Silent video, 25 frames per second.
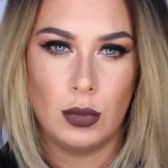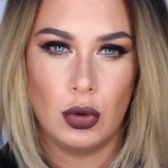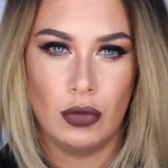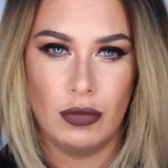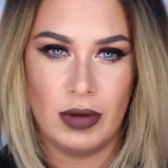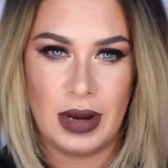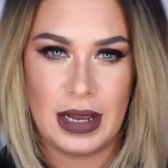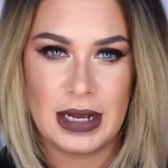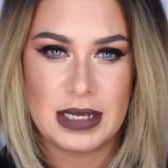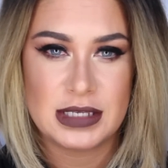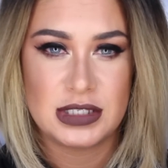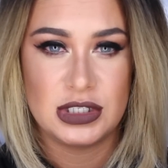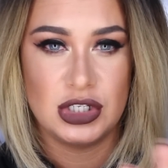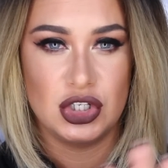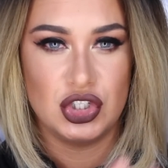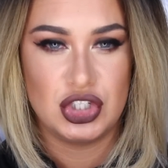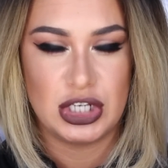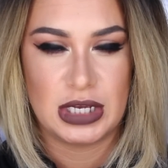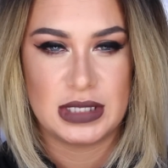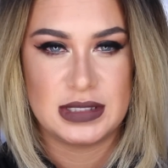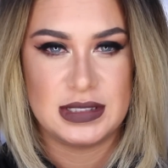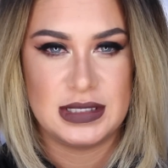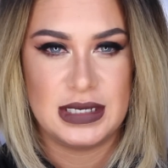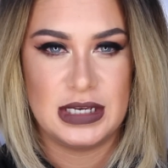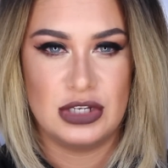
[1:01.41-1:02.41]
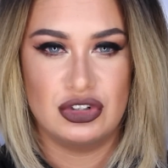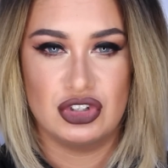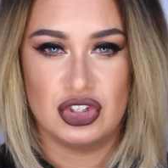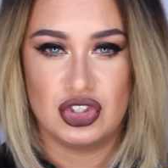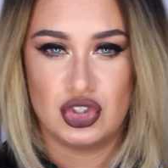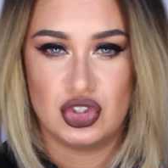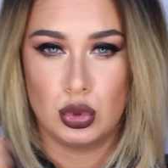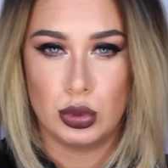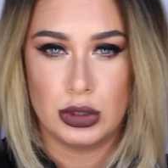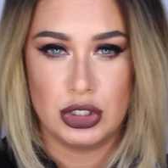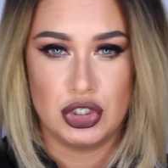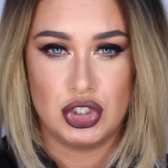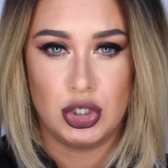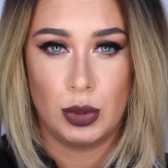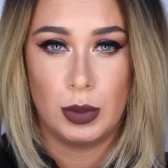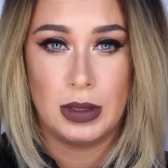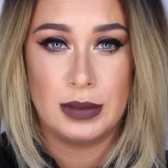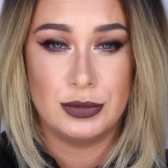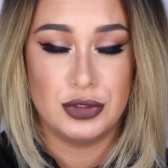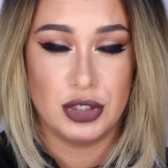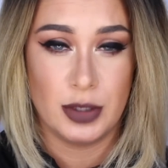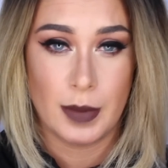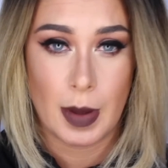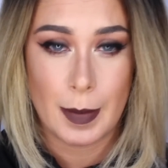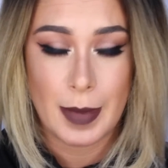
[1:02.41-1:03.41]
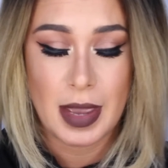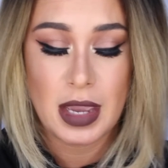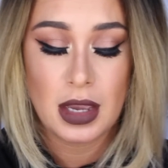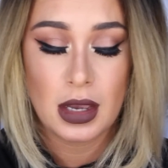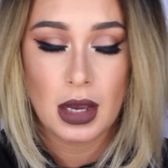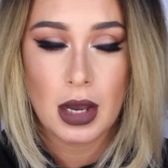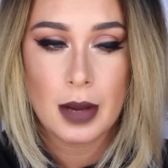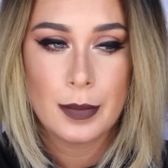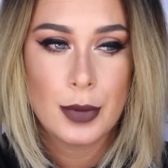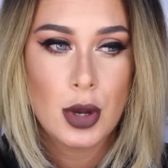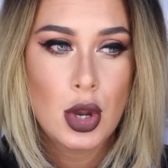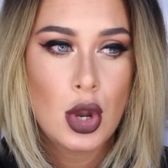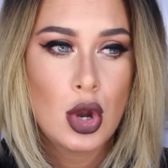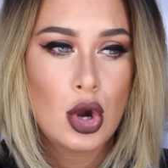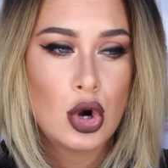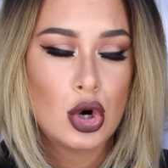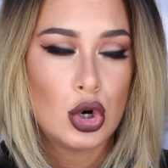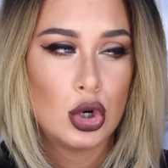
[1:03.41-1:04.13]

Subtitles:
more relaxed and chatty and talking to you while I'm doing my makeup,